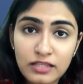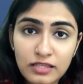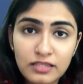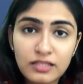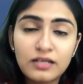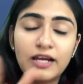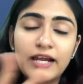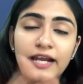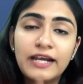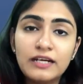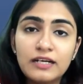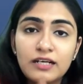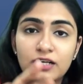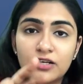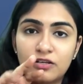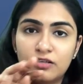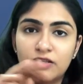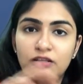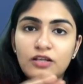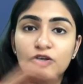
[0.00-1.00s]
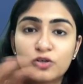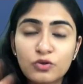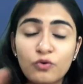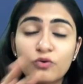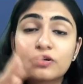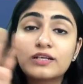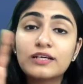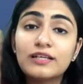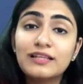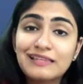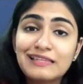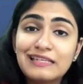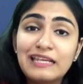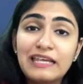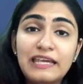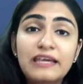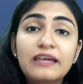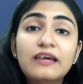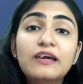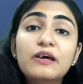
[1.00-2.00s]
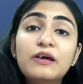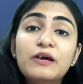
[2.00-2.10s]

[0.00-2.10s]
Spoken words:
the total three